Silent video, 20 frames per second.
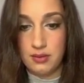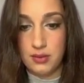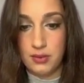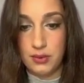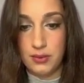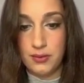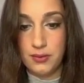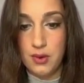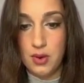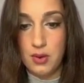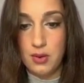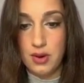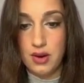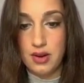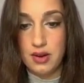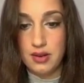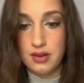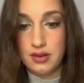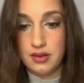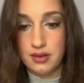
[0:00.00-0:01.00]
Move
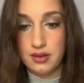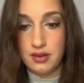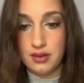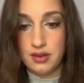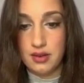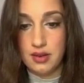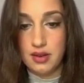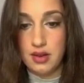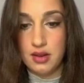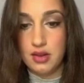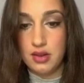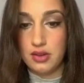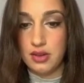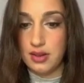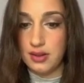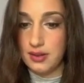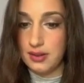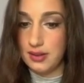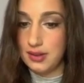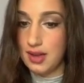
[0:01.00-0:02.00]
forward,
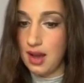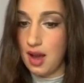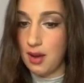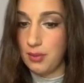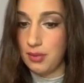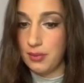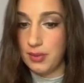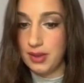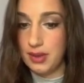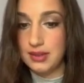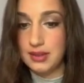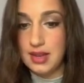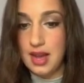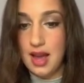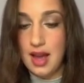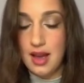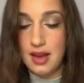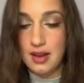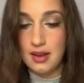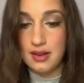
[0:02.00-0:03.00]
look at the top of my
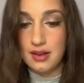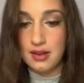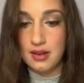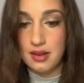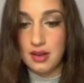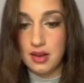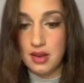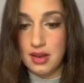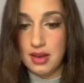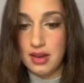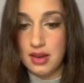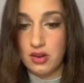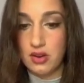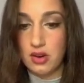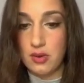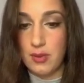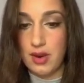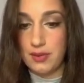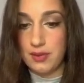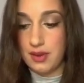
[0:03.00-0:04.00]
stack,
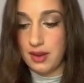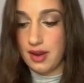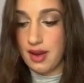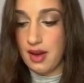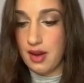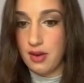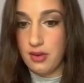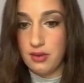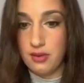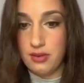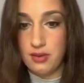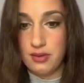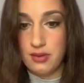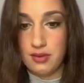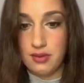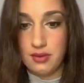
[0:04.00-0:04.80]
increment the count,